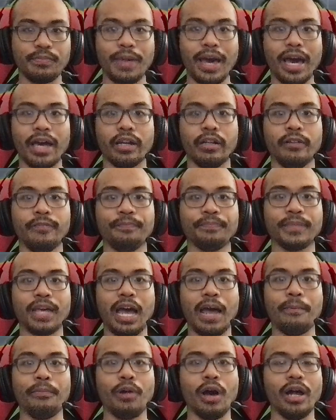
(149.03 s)
battle,
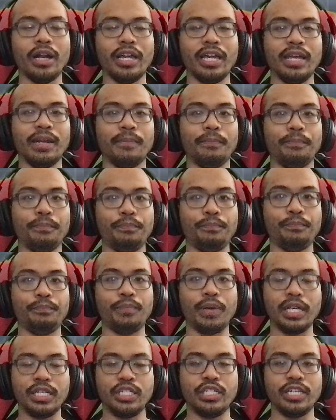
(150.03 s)
I brought in
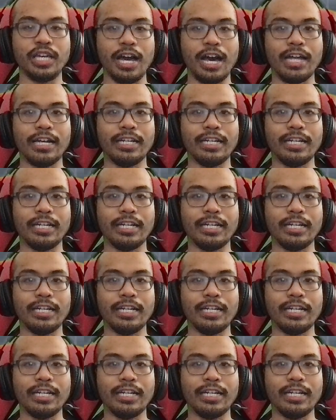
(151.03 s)
Pidgeot